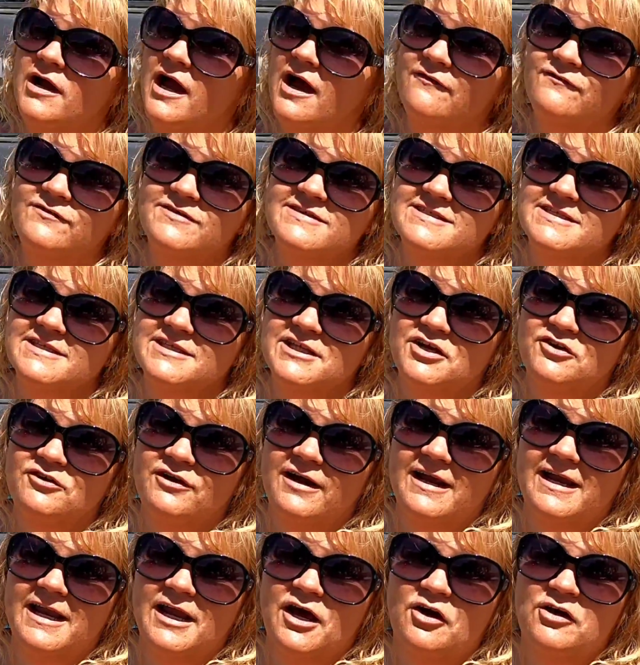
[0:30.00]
other half is in
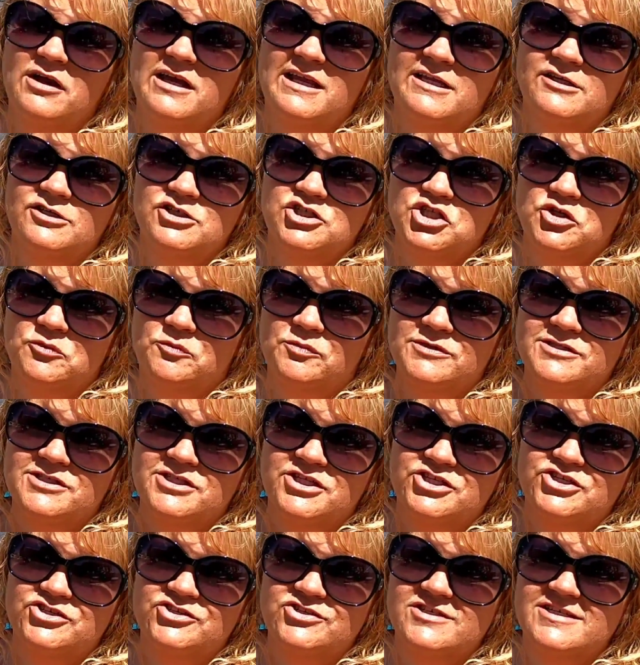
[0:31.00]
there right now getting two
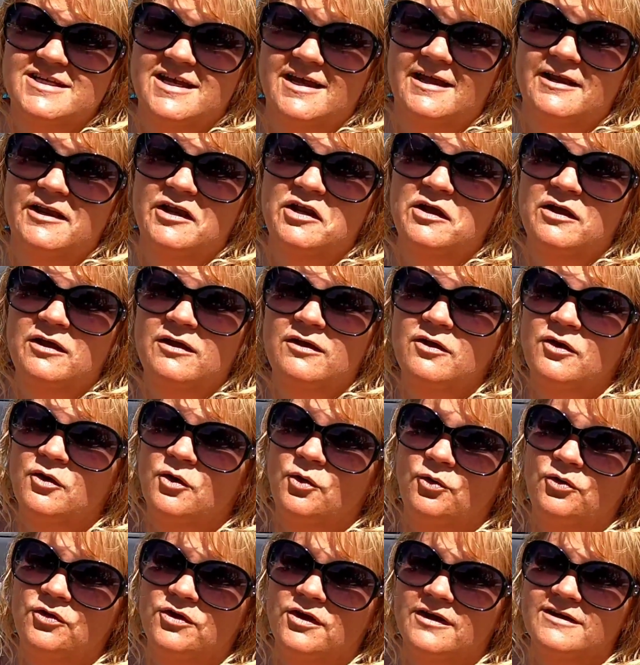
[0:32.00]
procedures done,
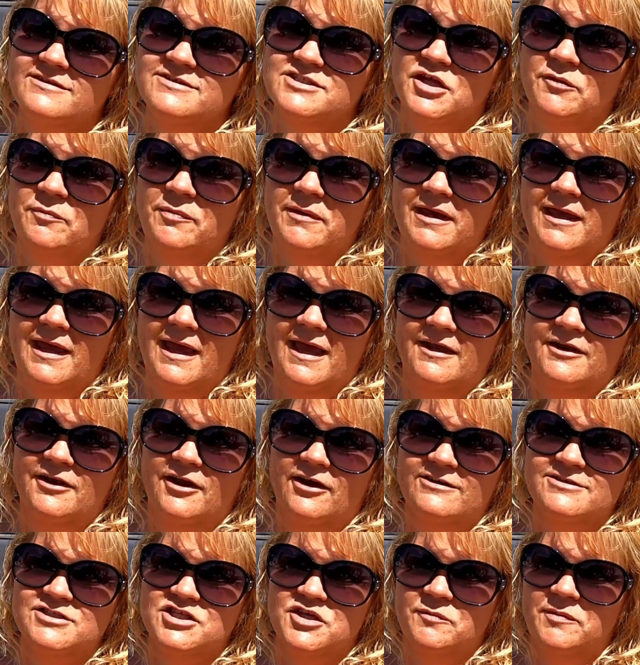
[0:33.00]
colonoscopy,
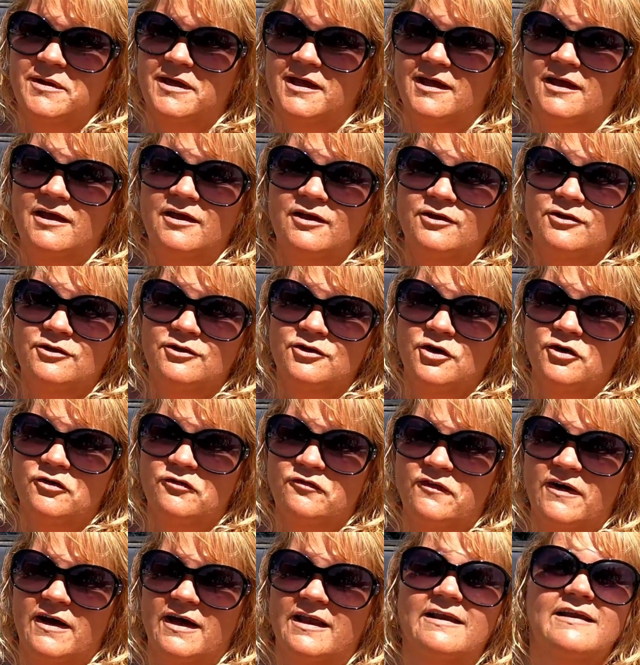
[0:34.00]
endoscopy,
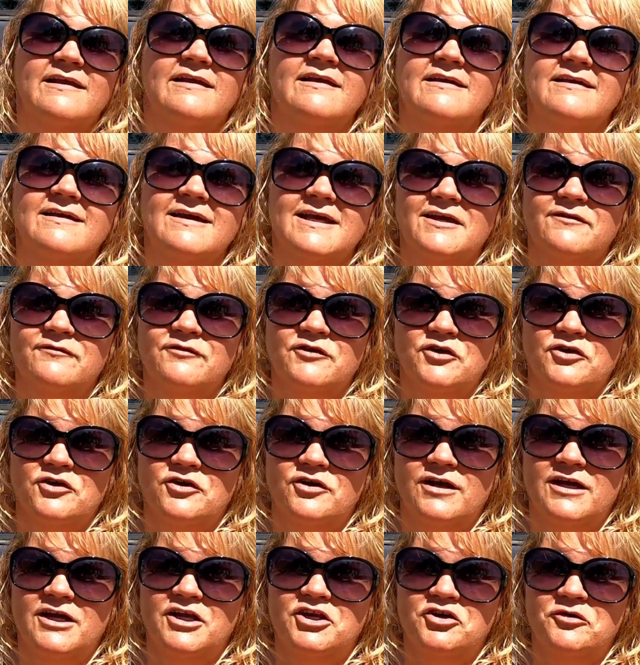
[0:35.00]
no fun. If
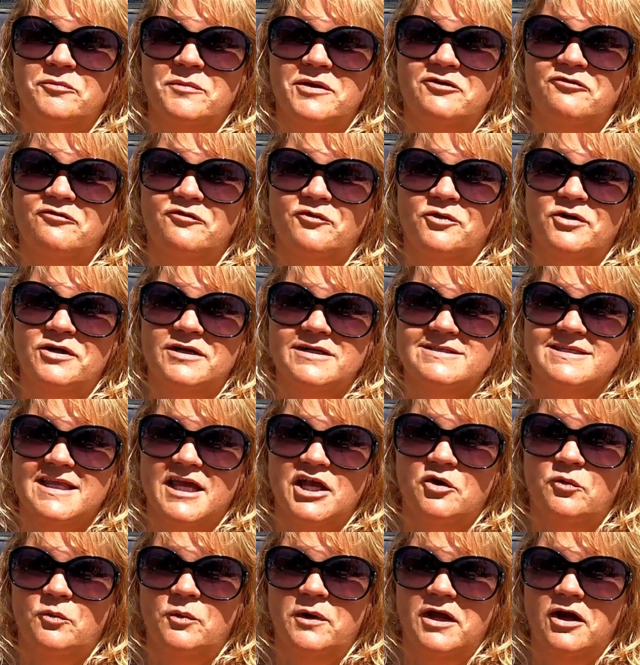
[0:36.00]
you're in your mid
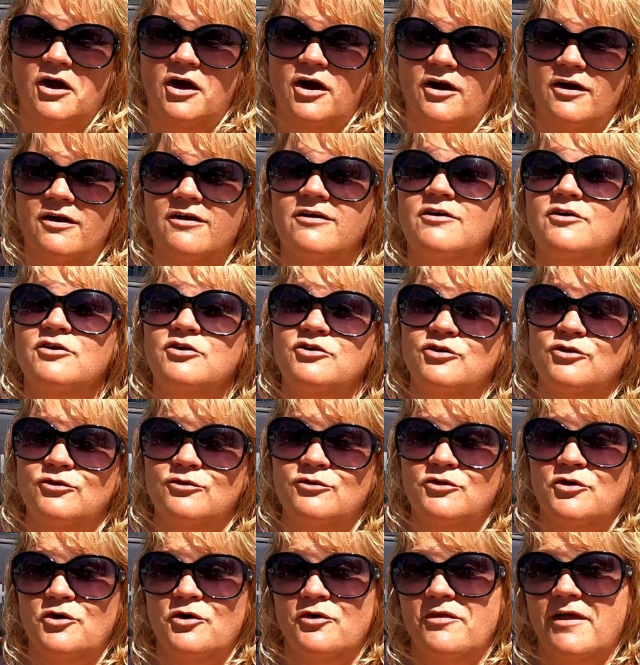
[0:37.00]
40s like we are,
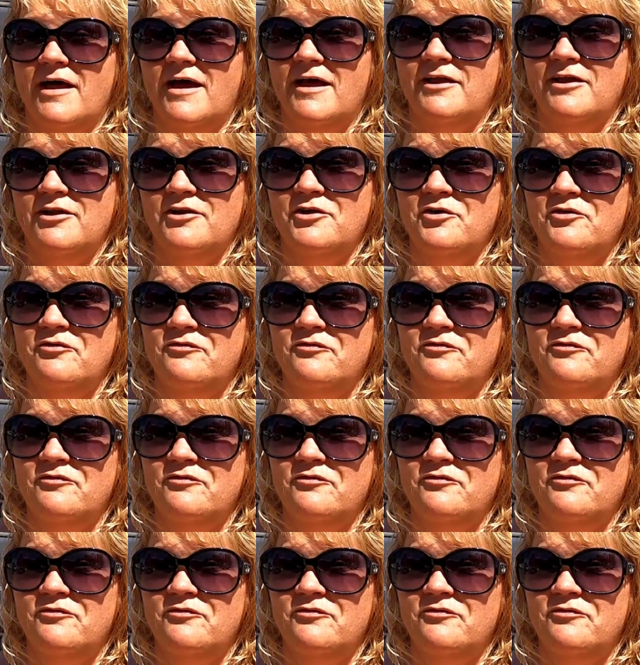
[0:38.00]
you know that